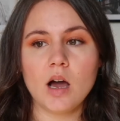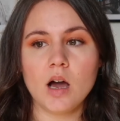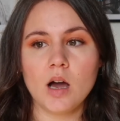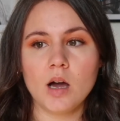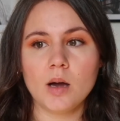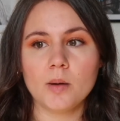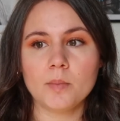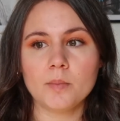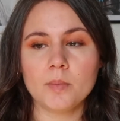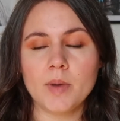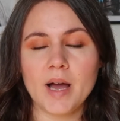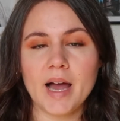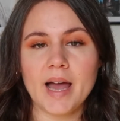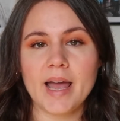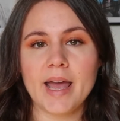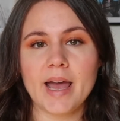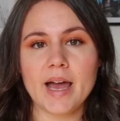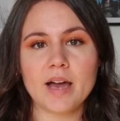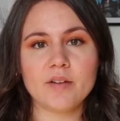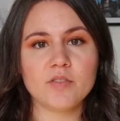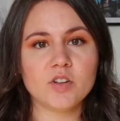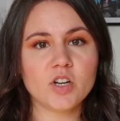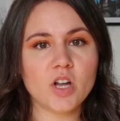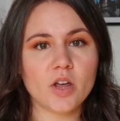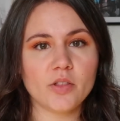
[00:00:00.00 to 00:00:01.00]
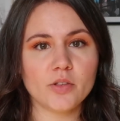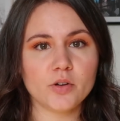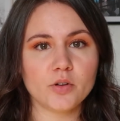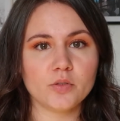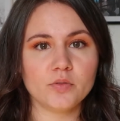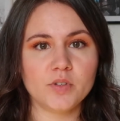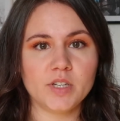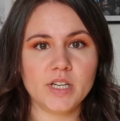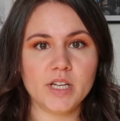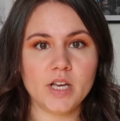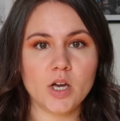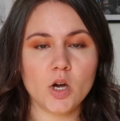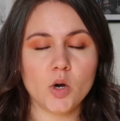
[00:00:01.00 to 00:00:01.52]
I have
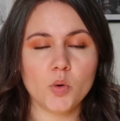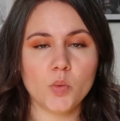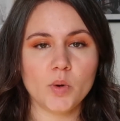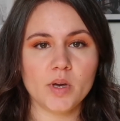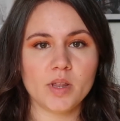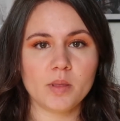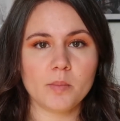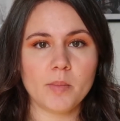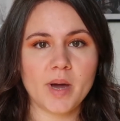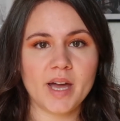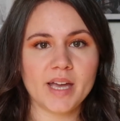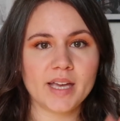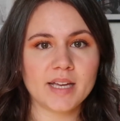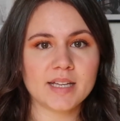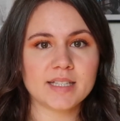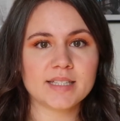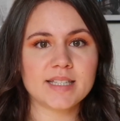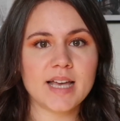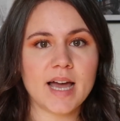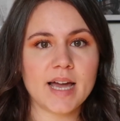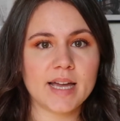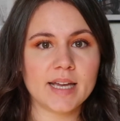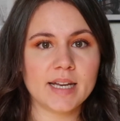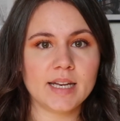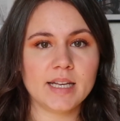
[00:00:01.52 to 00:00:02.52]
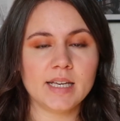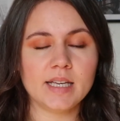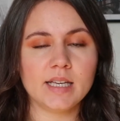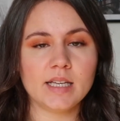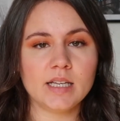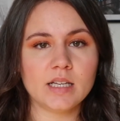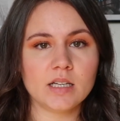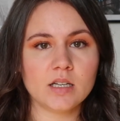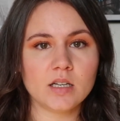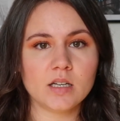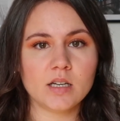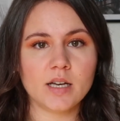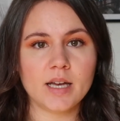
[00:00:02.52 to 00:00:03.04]
another video with my
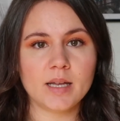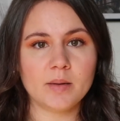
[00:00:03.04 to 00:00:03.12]
anxiety